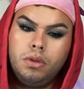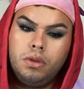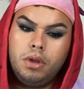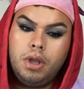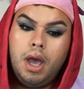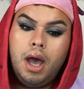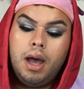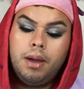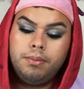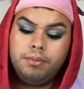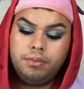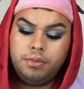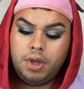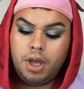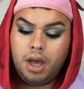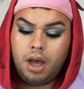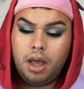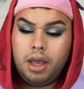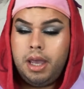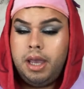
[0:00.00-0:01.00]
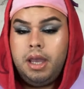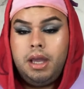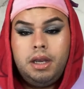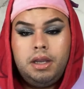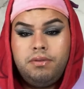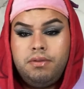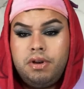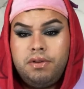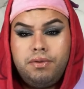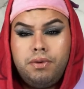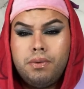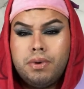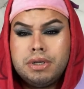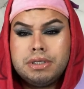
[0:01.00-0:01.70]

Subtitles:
Yeah. And even if you want